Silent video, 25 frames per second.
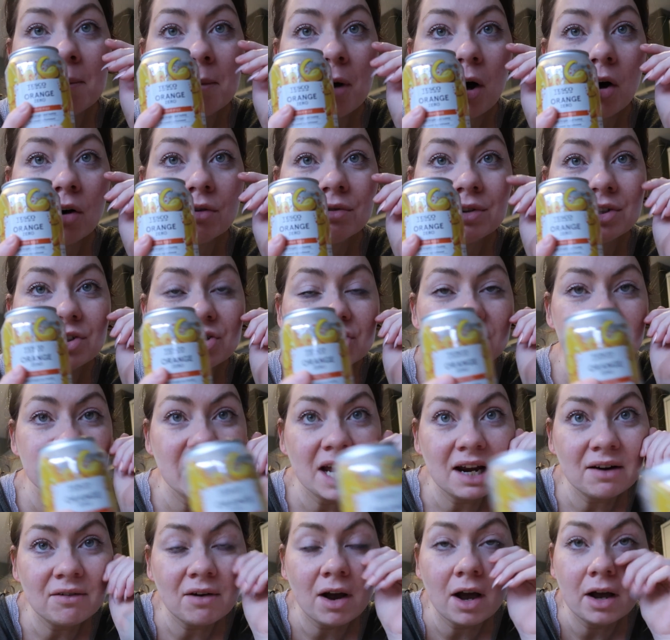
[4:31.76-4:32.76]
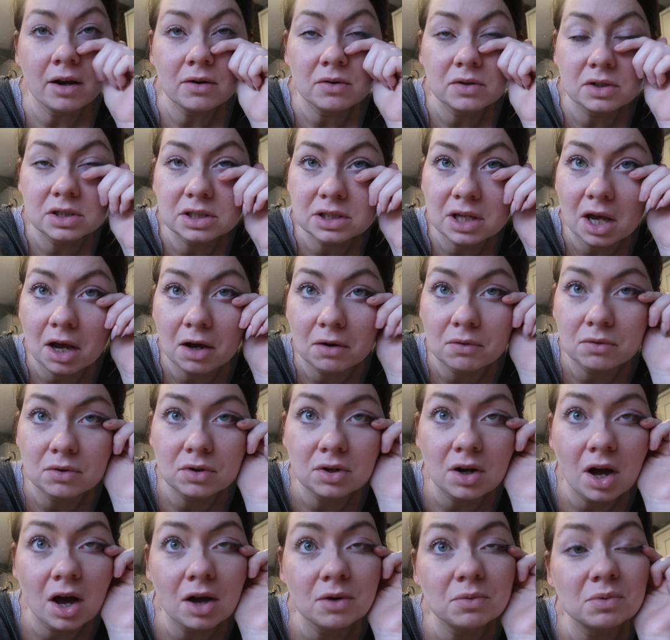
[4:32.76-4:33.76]
Orange Zero, so
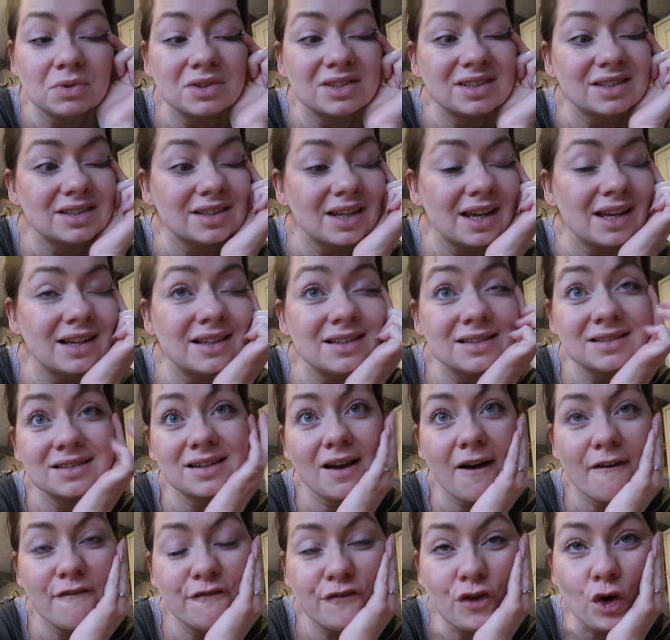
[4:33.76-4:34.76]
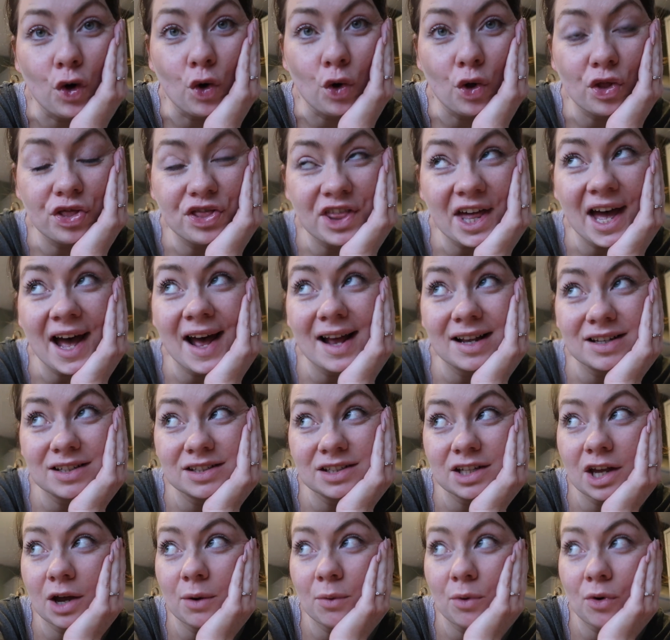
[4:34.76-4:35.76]
no sins for that.
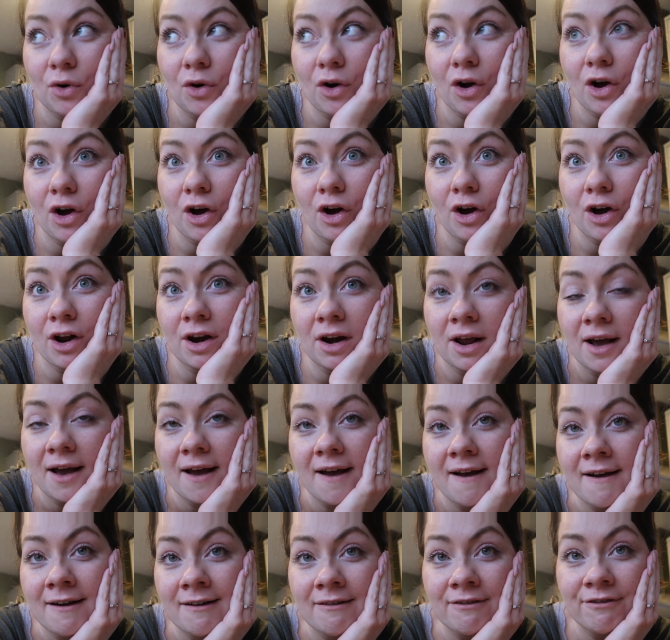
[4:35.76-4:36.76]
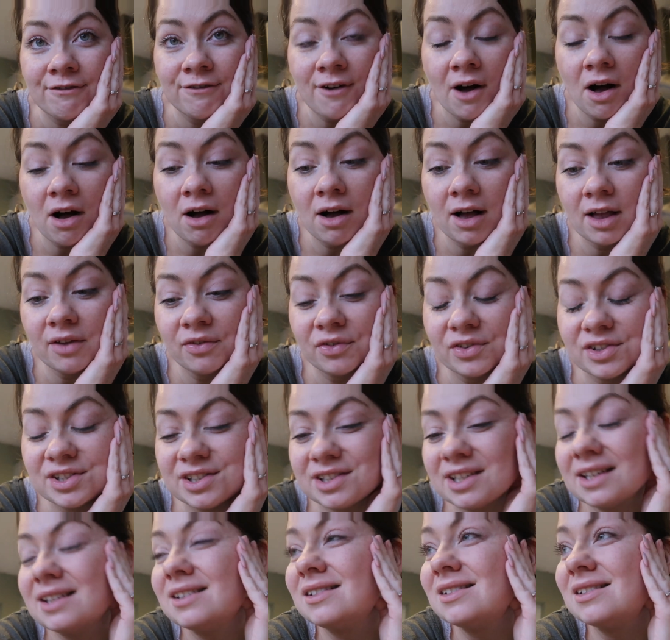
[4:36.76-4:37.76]
So we're on 5
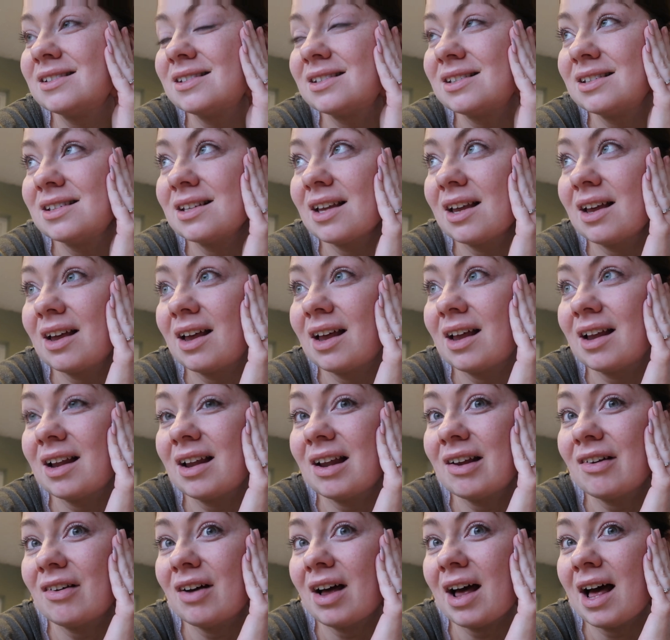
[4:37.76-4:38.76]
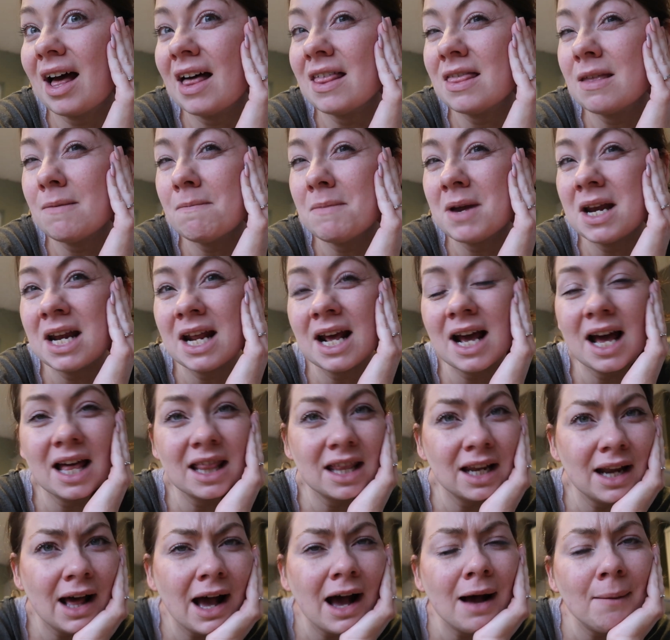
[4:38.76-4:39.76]
sins at the minute. And
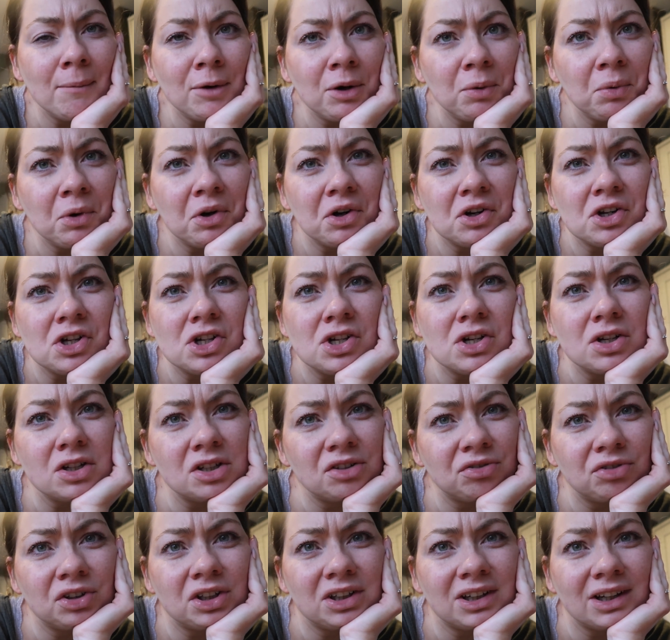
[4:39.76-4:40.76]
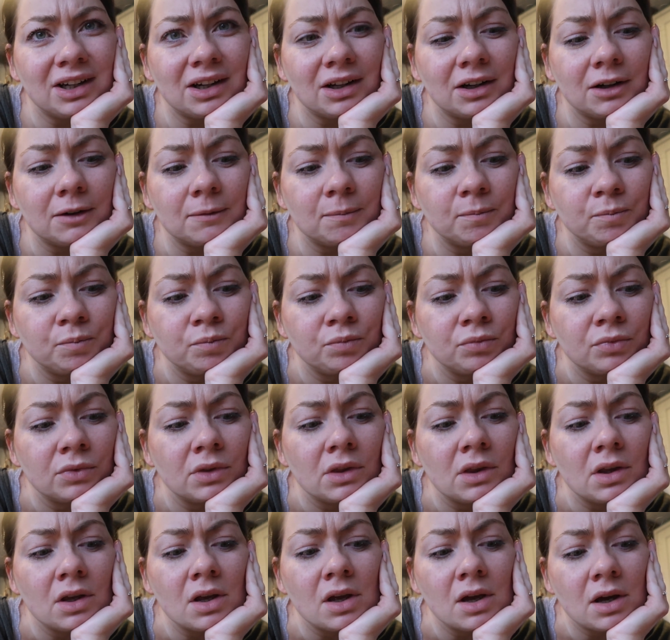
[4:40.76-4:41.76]
then how many are we gonna use for dinner?
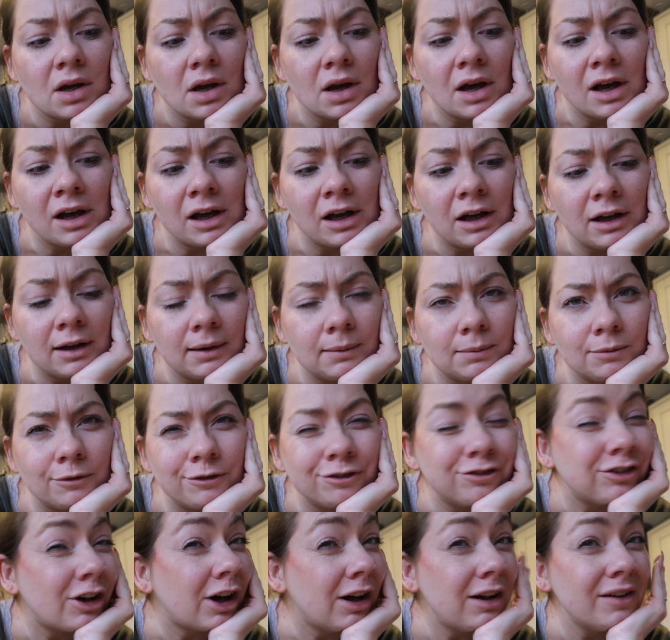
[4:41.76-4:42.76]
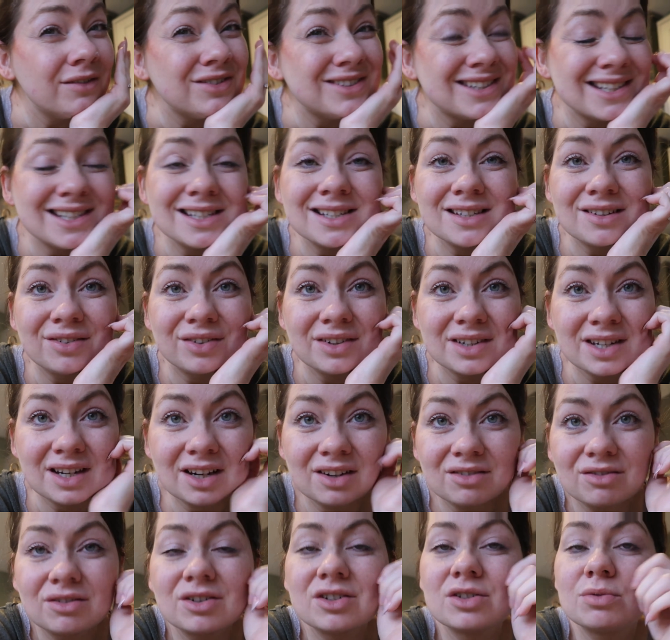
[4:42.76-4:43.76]
5 sins for
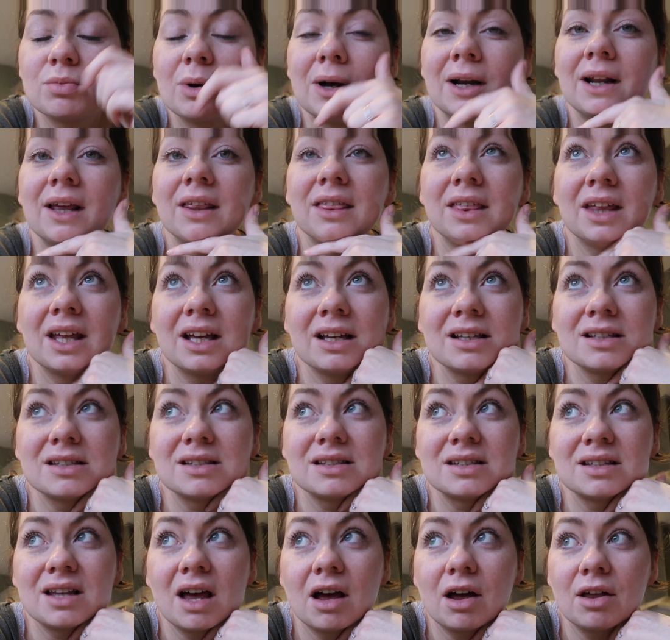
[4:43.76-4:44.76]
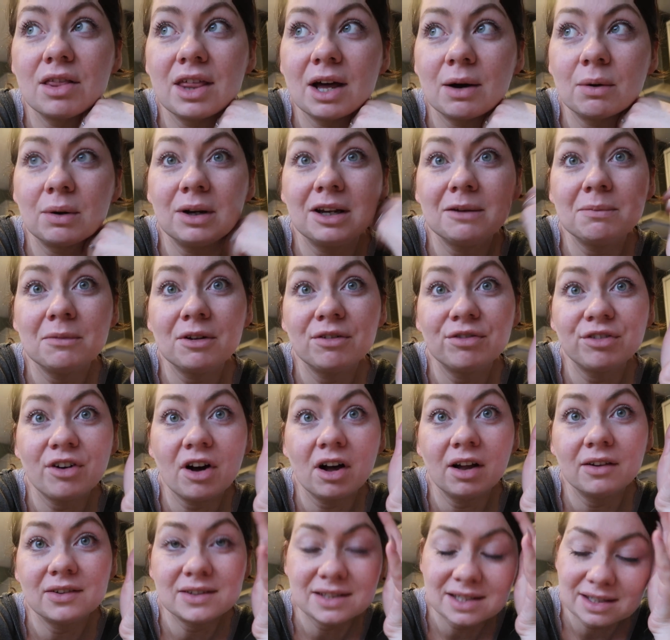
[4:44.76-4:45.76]
dinner as well, I think. So that will leave me
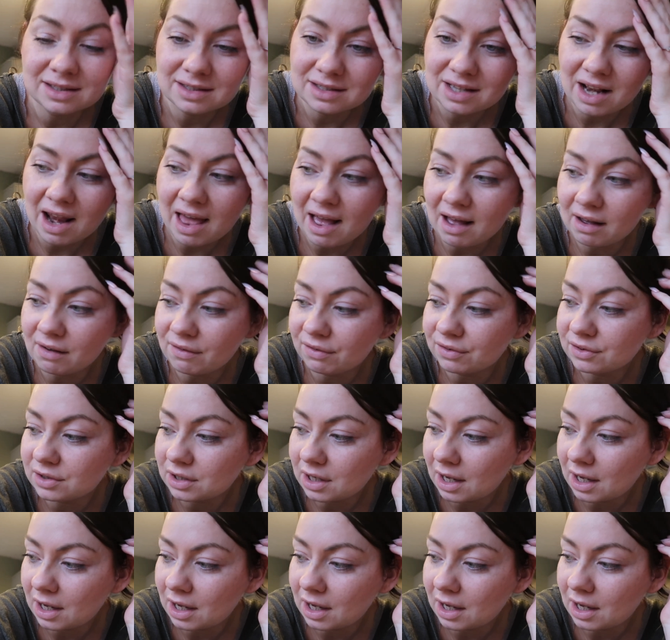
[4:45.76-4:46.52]
5 sins left.